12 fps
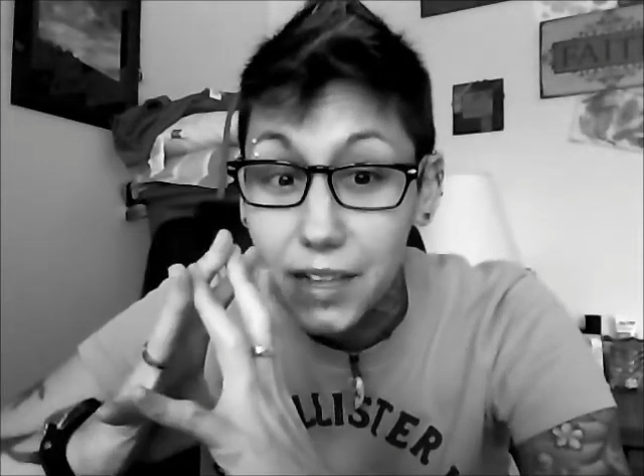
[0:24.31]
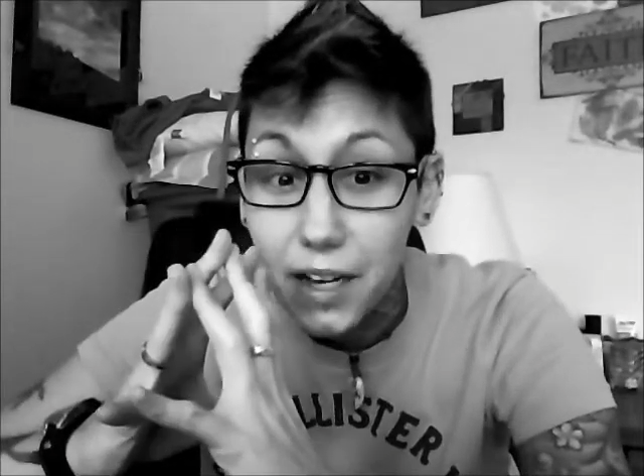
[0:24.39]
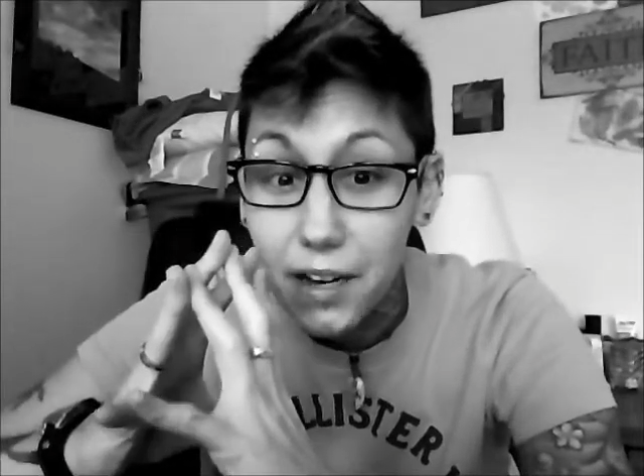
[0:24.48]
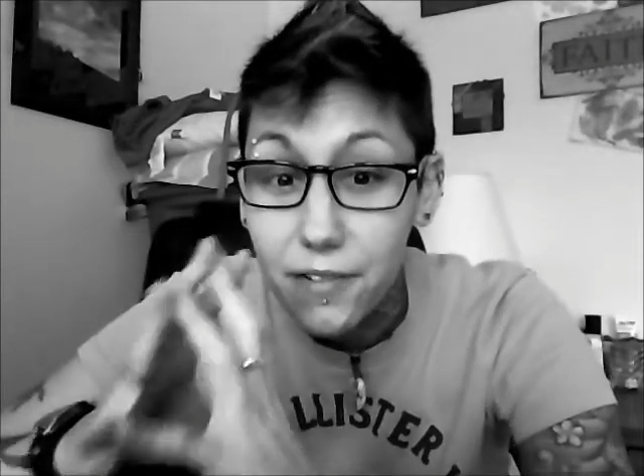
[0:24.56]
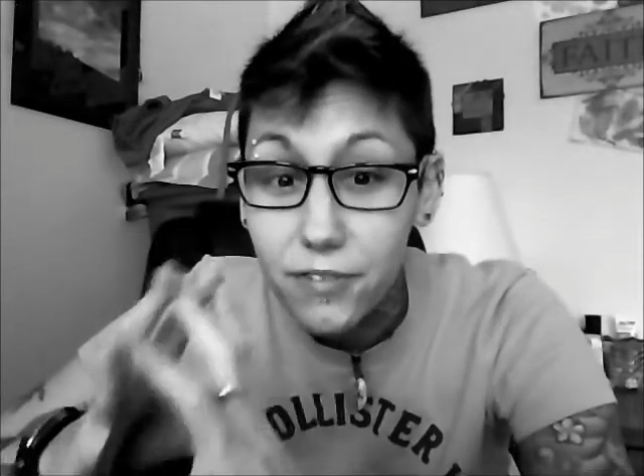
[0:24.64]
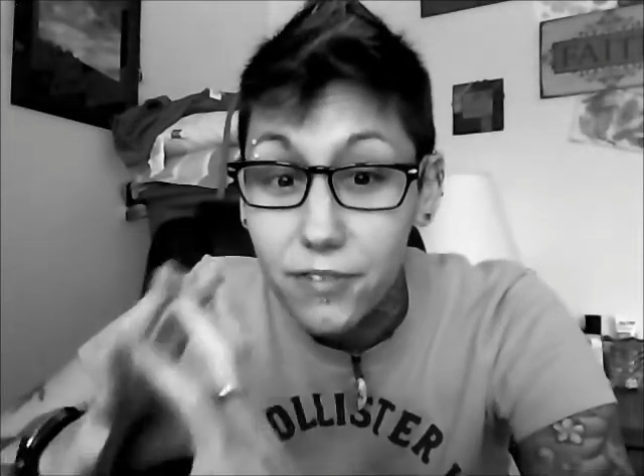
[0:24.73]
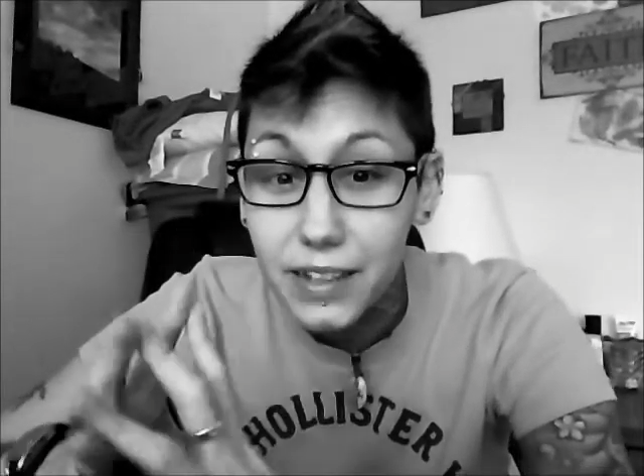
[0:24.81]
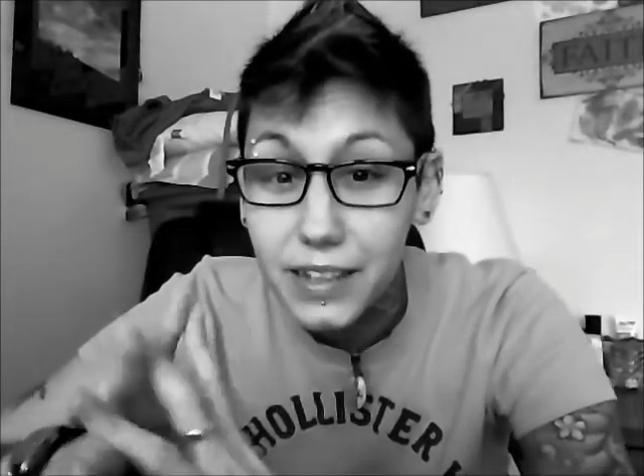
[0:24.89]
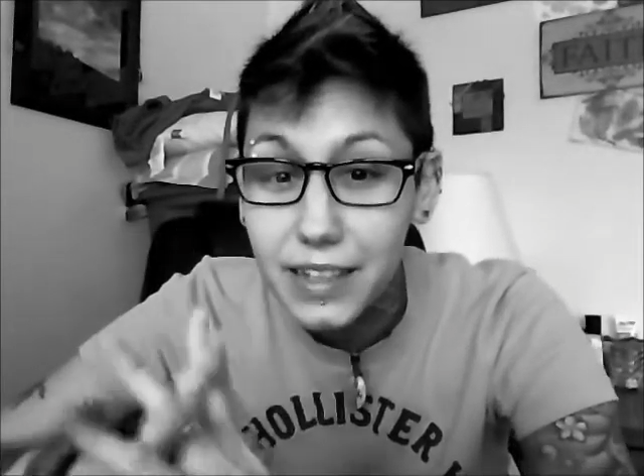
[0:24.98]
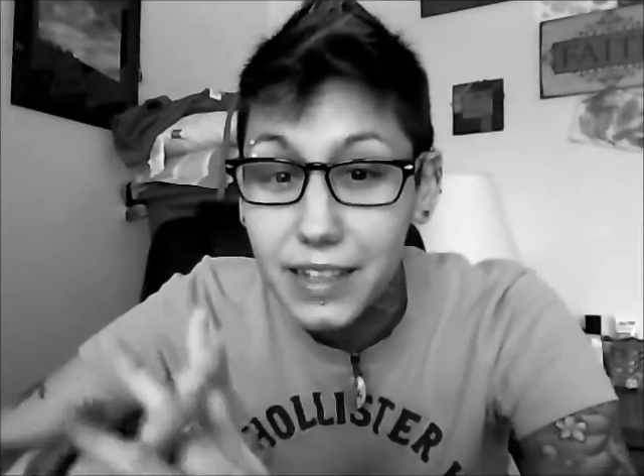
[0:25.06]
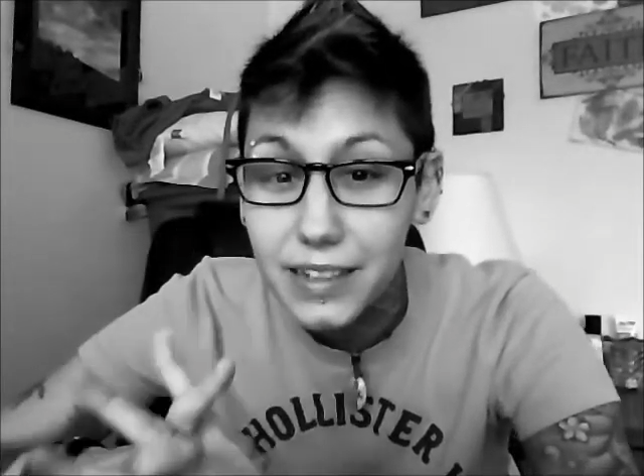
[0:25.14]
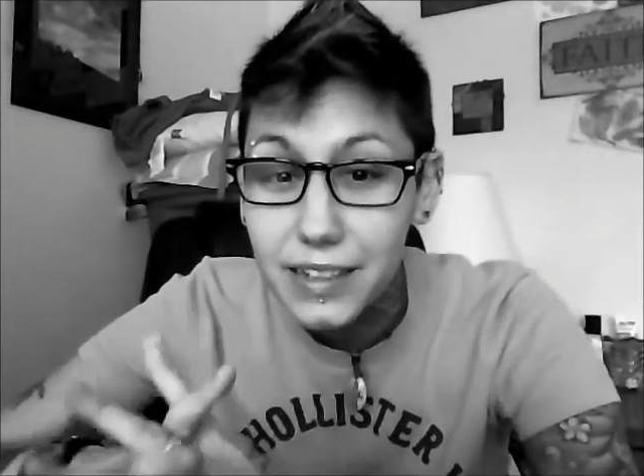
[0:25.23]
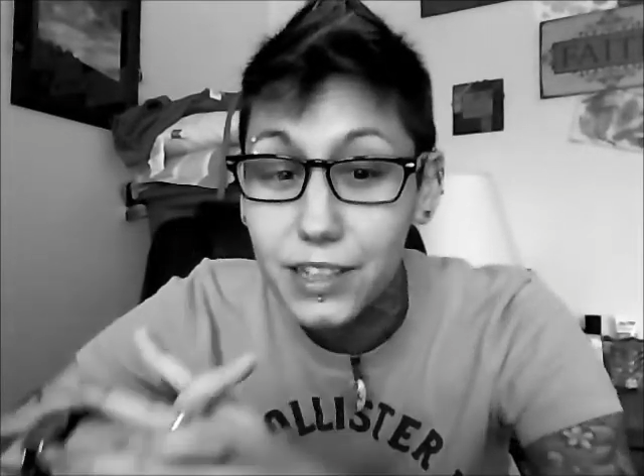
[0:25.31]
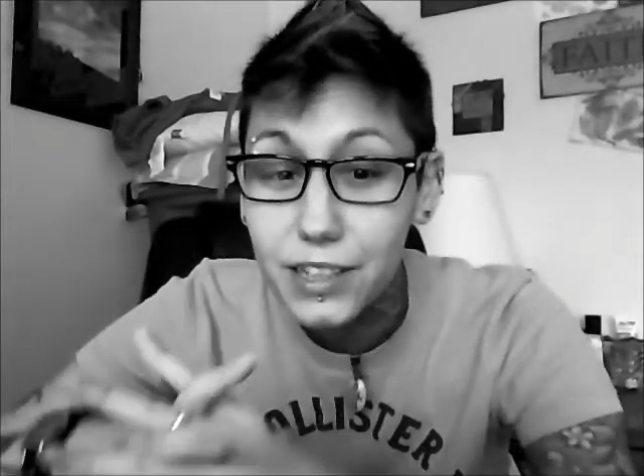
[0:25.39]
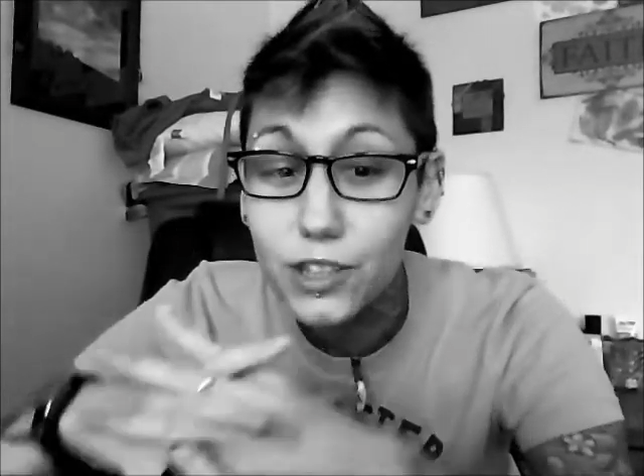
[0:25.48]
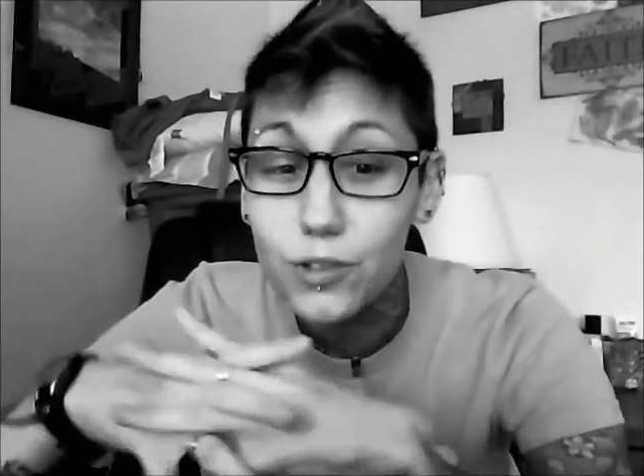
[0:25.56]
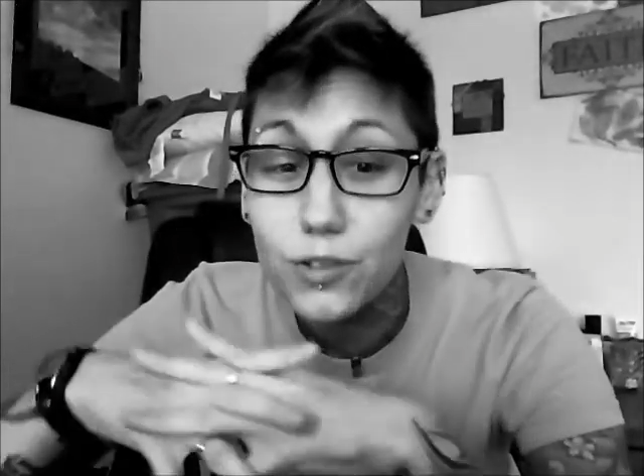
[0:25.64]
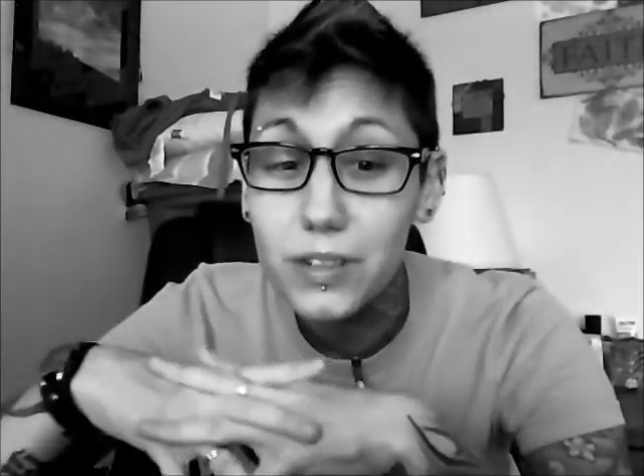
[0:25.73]
a fucking the
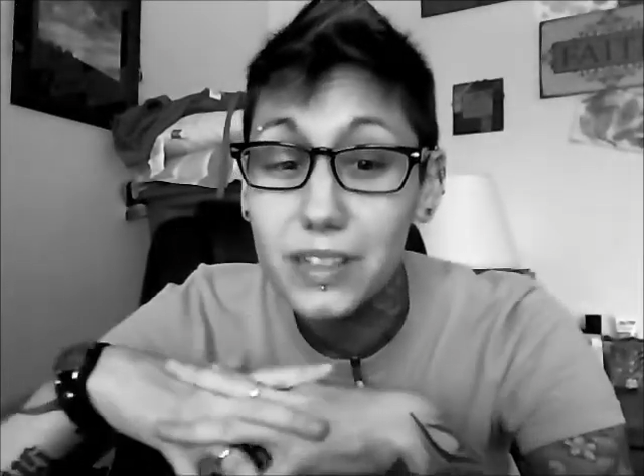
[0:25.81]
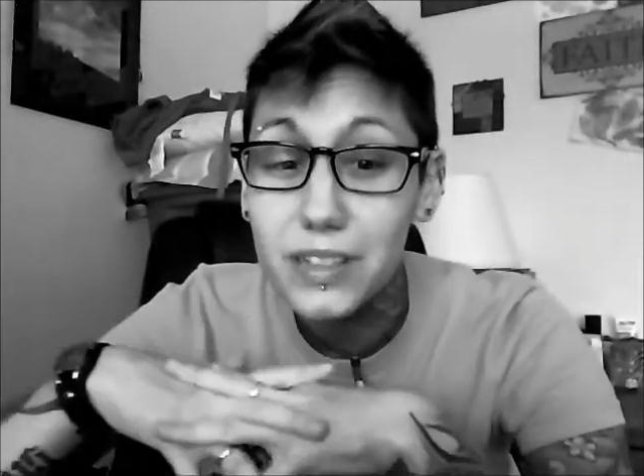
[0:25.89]
cutest